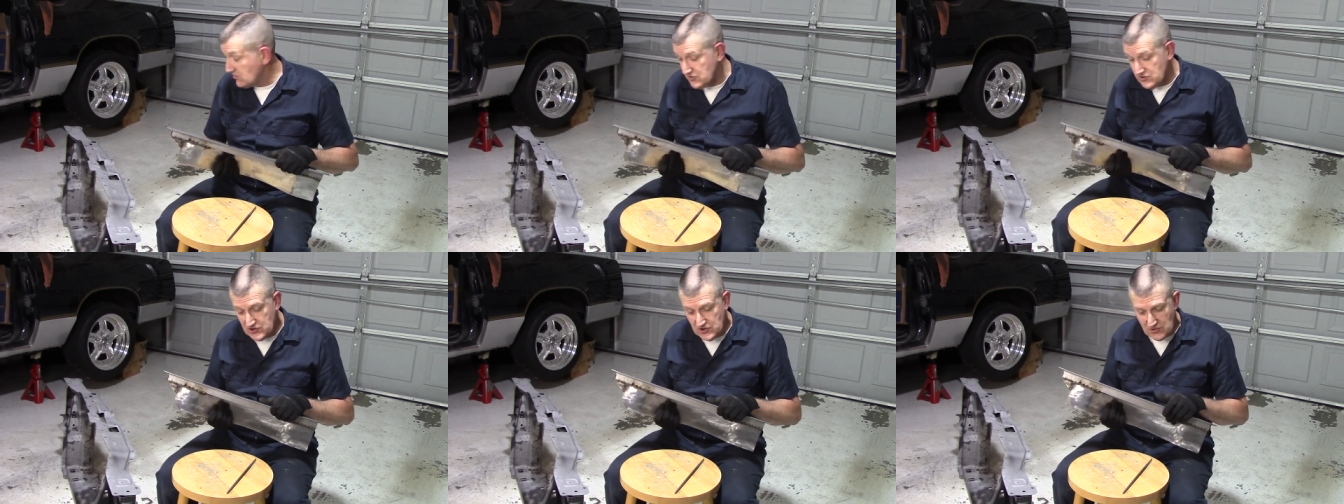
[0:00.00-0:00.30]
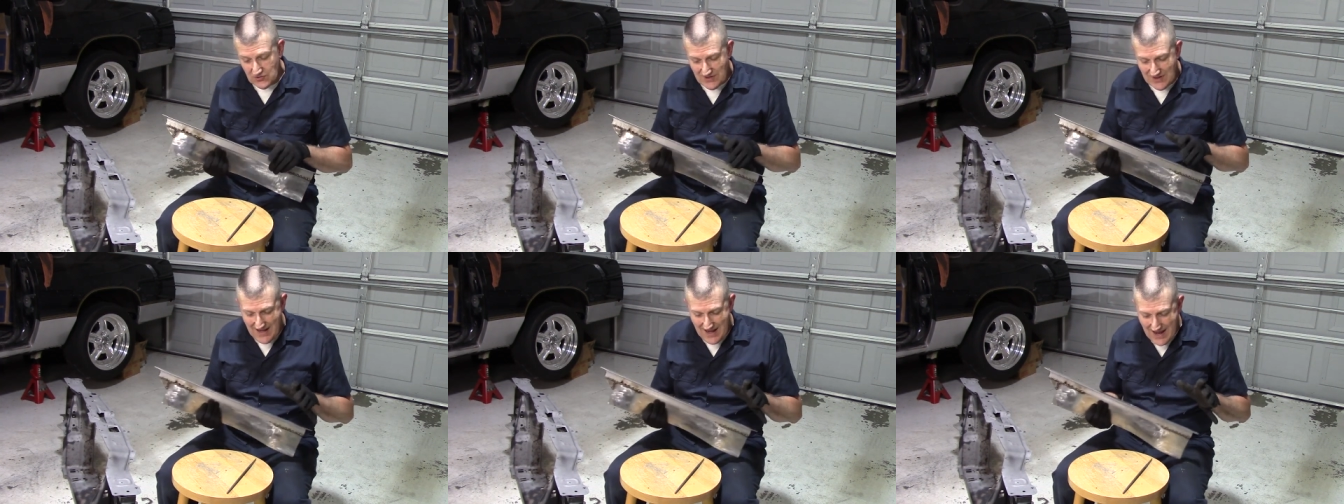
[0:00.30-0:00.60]

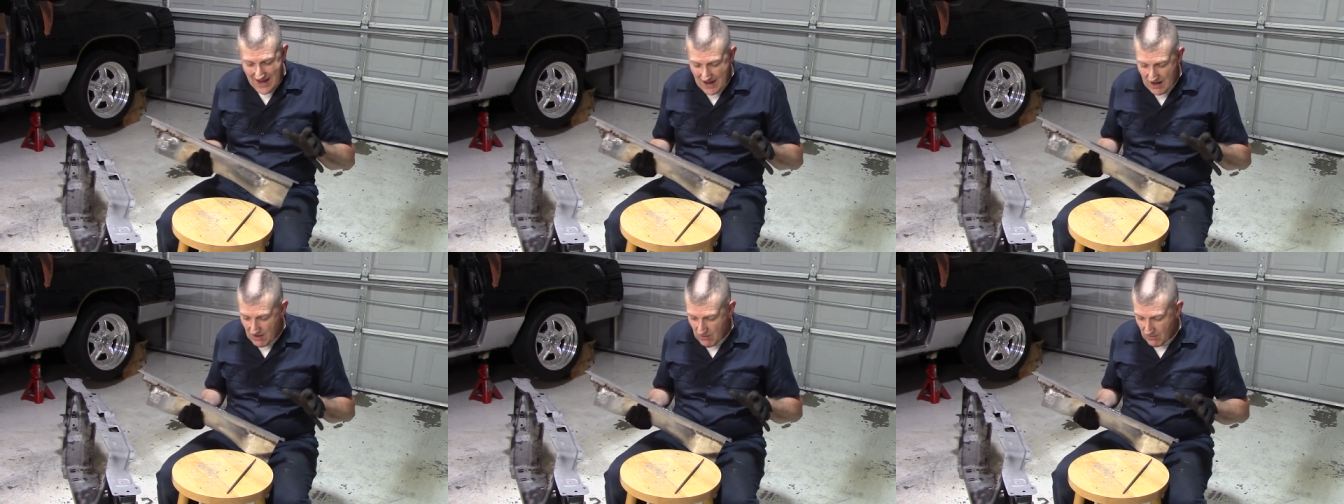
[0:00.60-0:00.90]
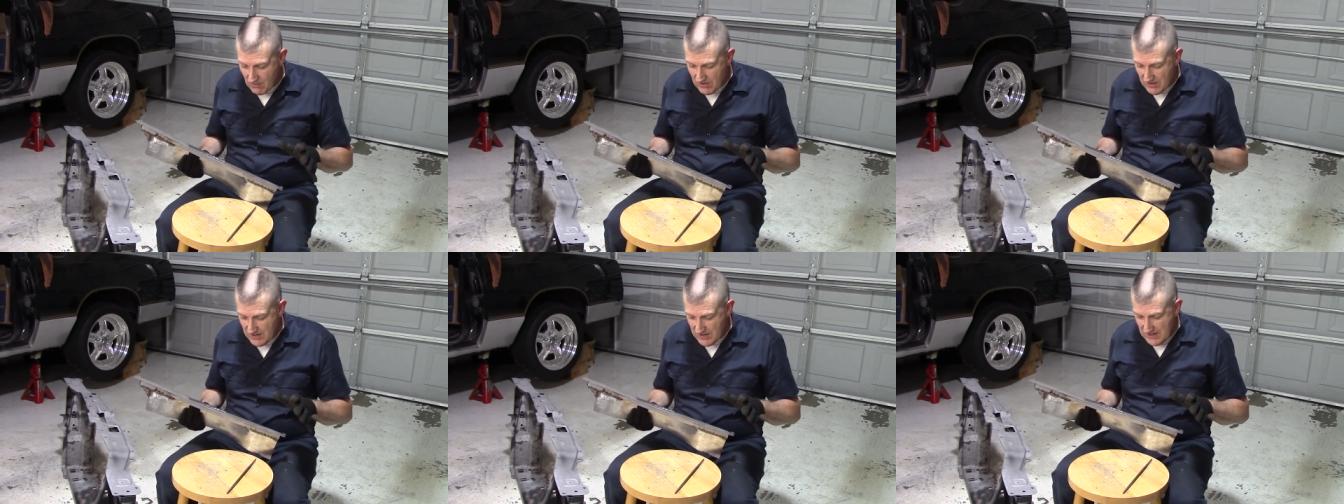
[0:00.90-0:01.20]
So
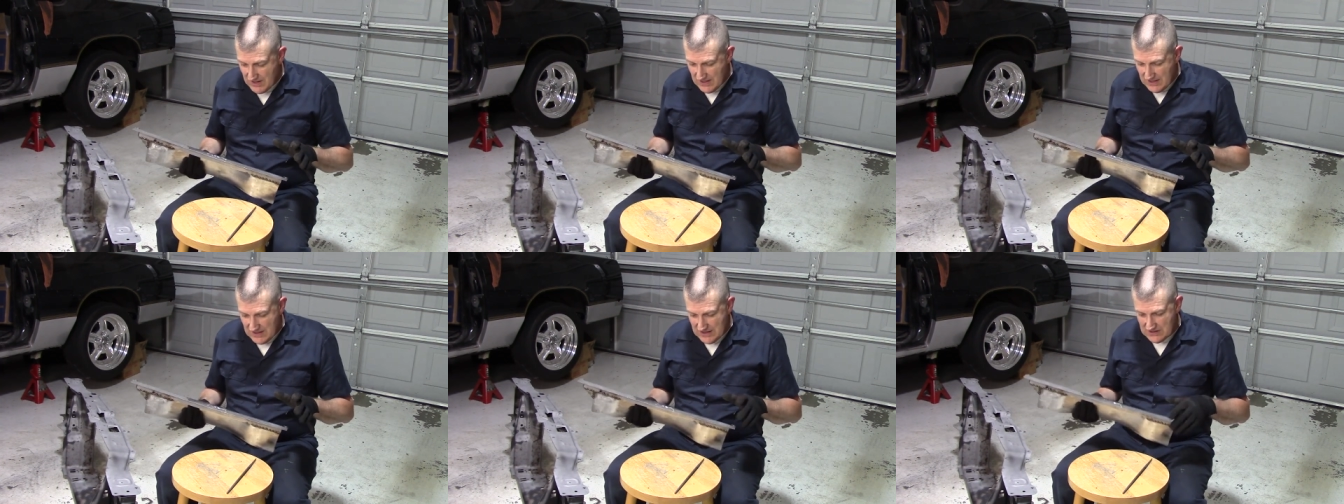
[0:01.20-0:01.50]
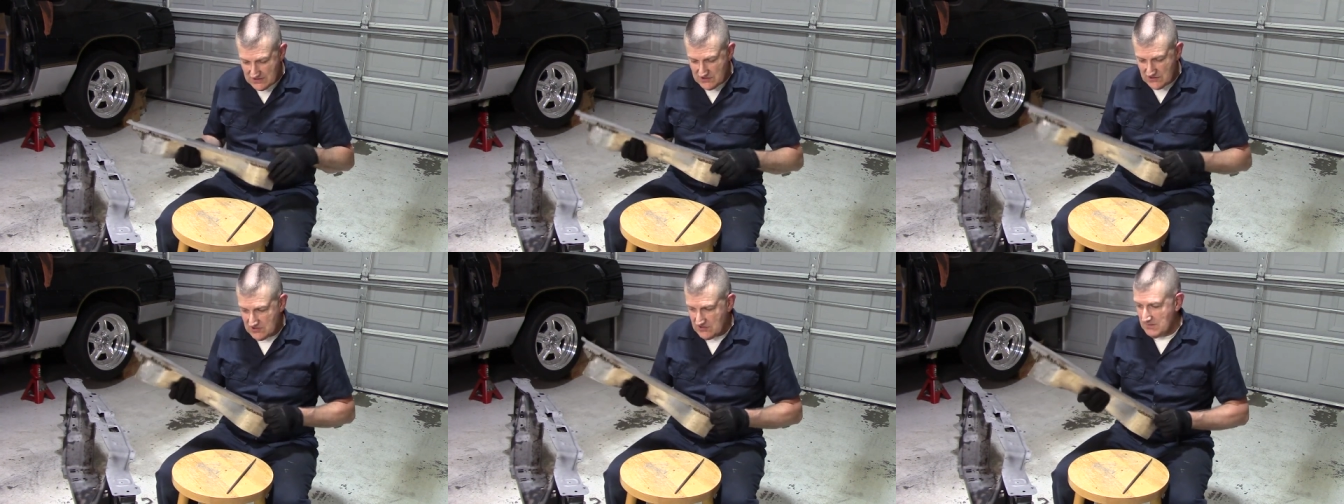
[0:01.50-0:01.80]
now
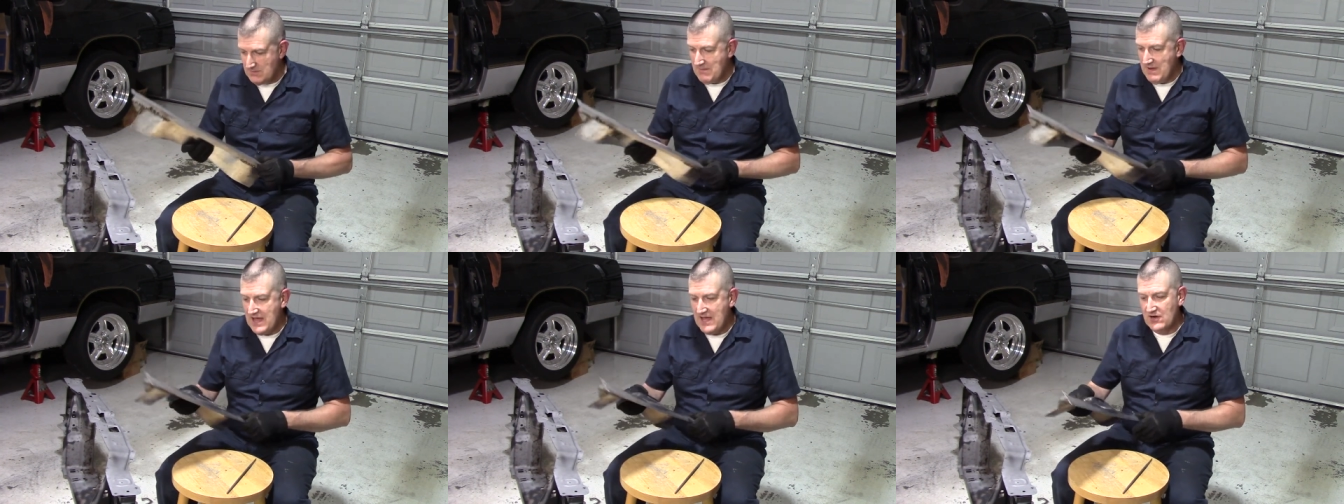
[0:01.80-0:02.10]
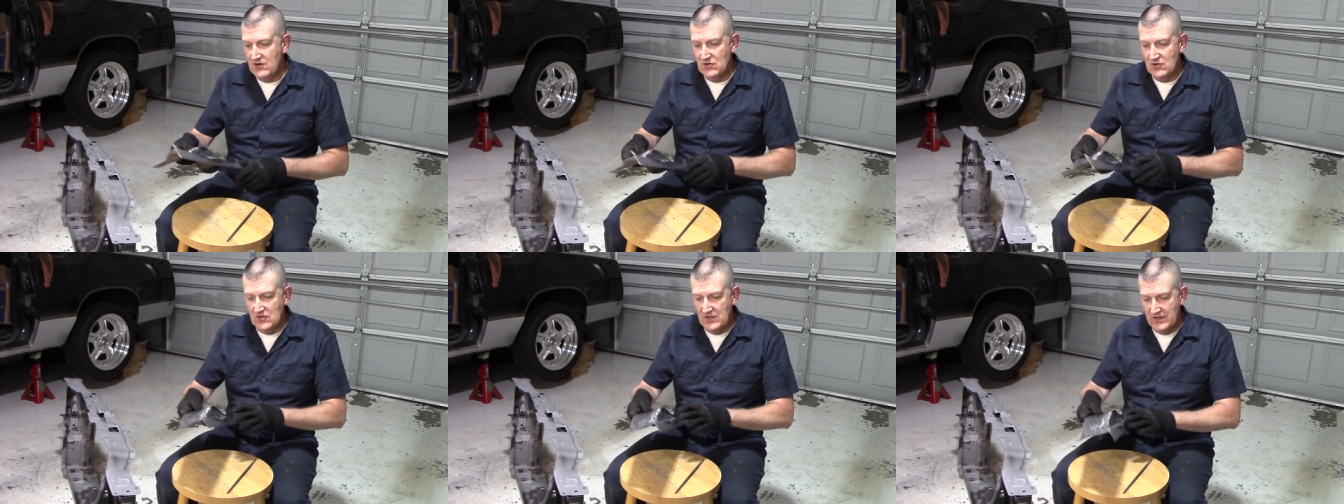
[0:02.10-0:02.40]
it's just a
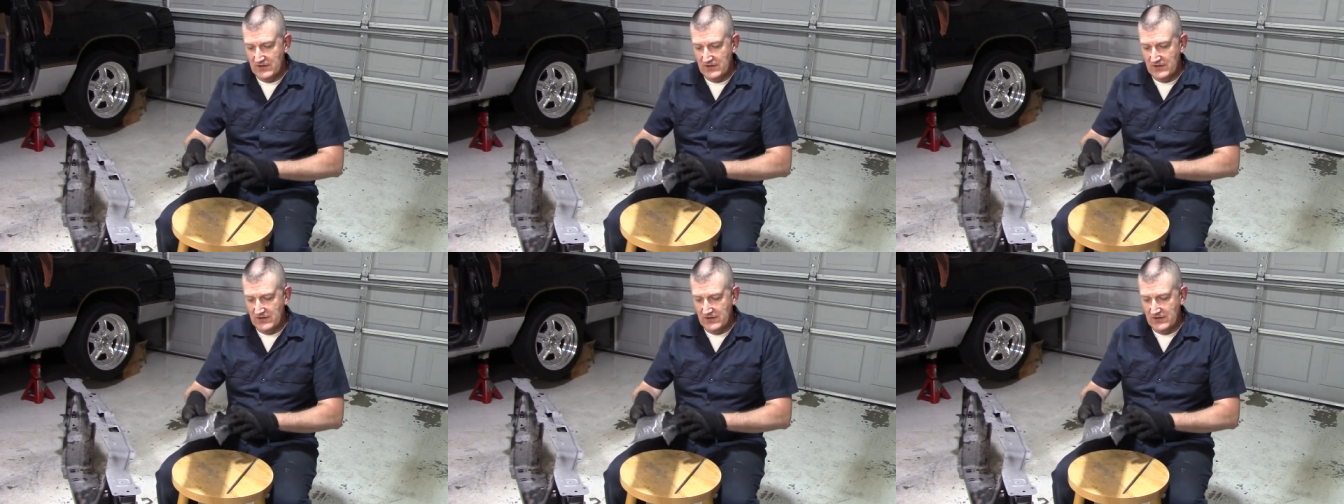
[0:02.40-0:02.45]
matter